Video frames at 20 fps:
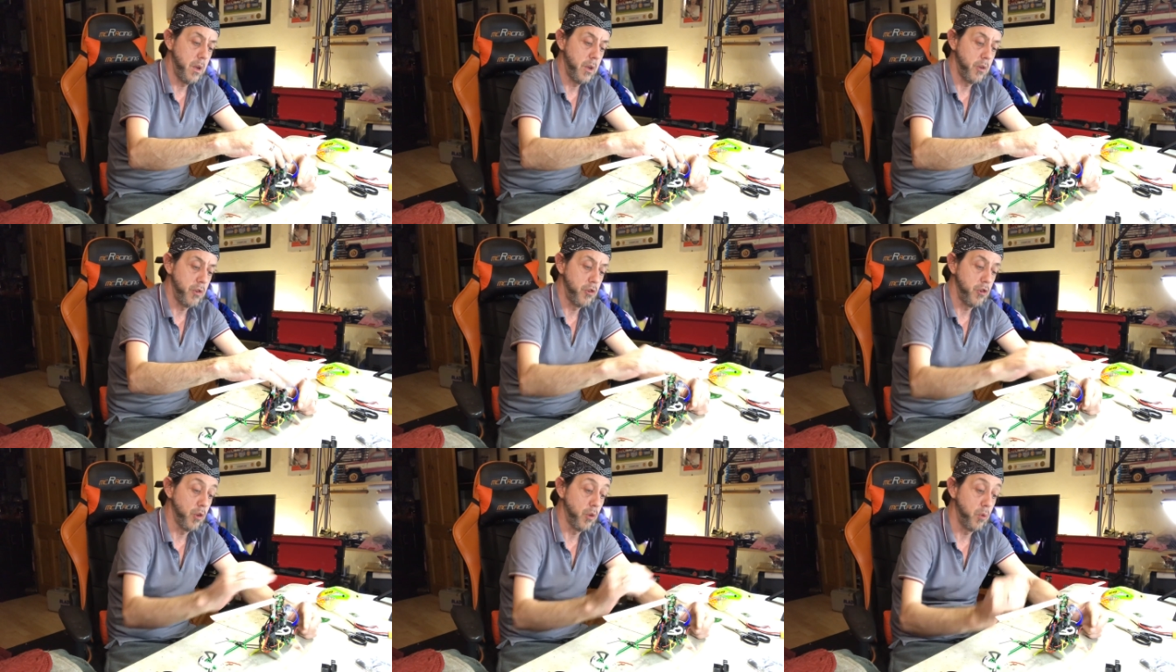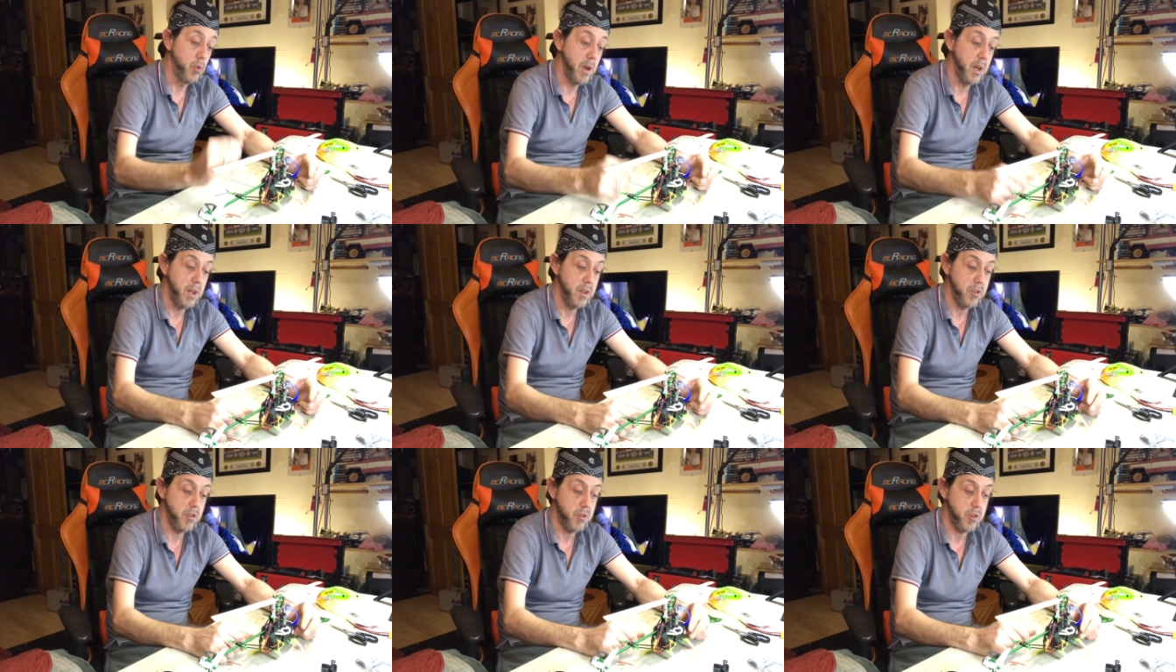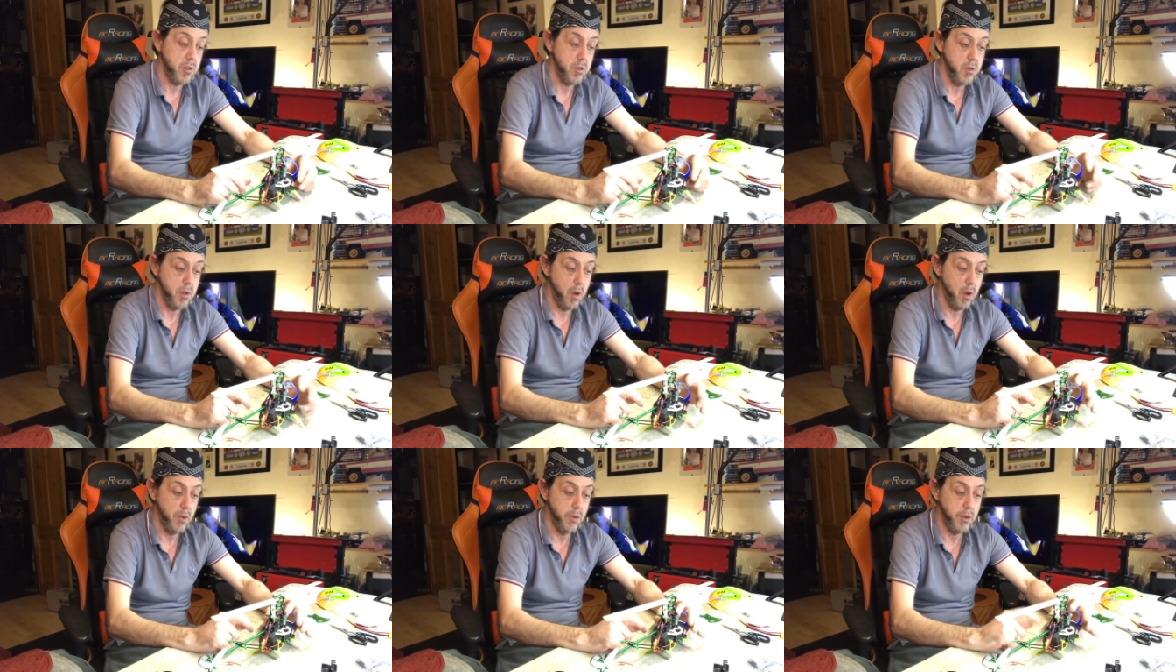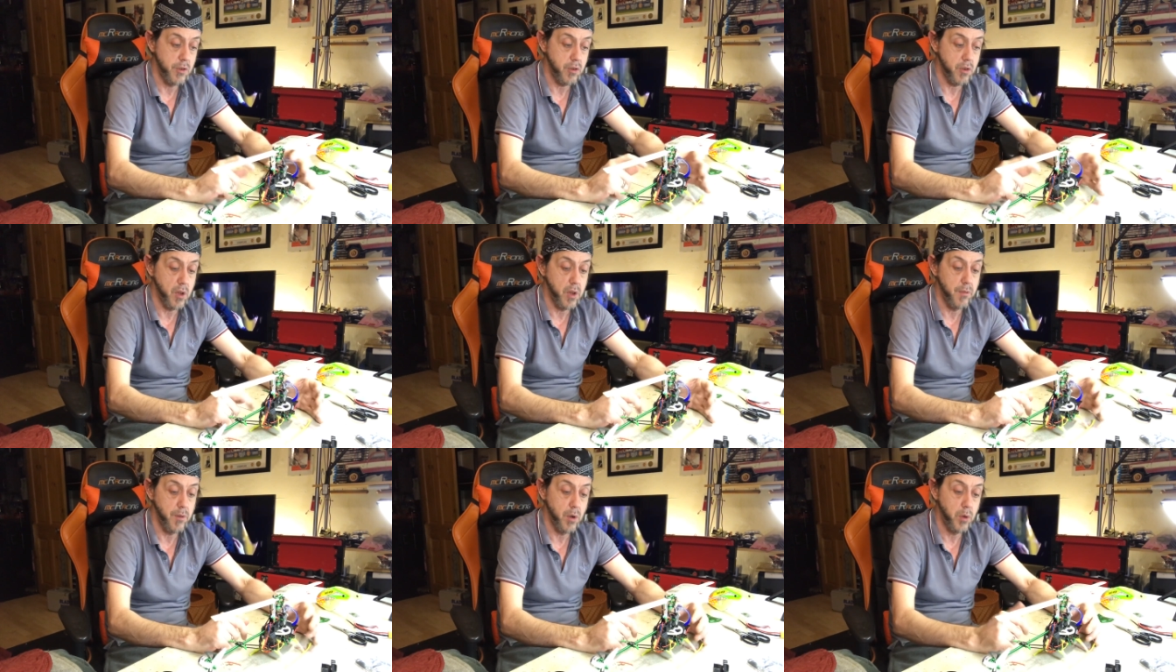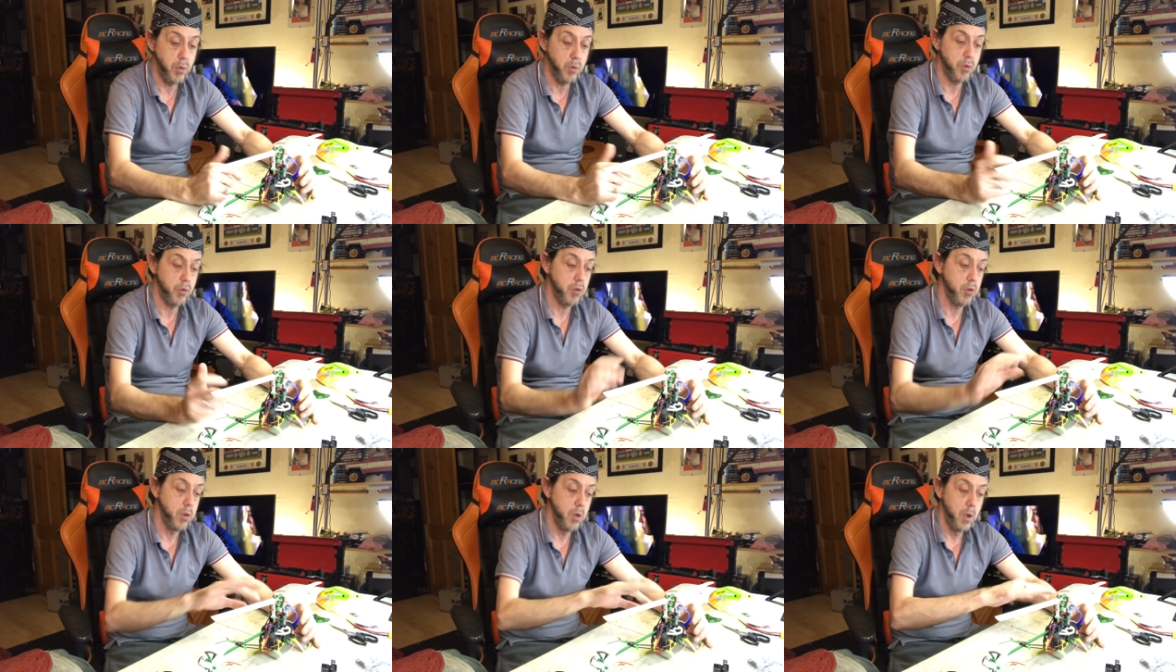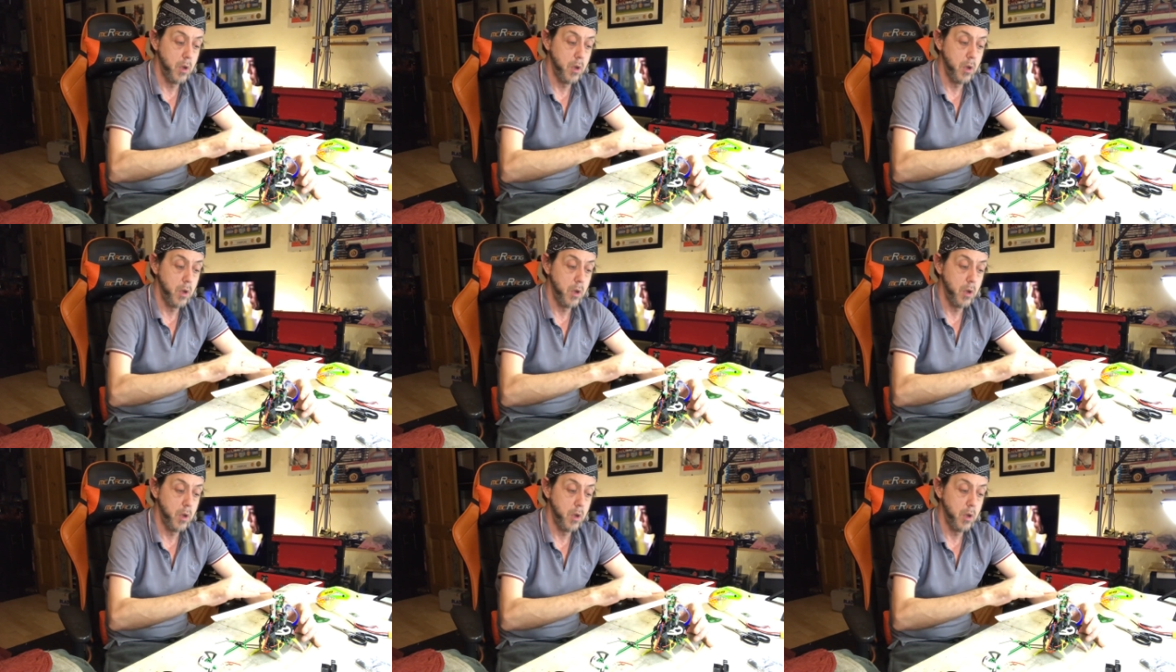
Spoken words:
dual rates on the servos.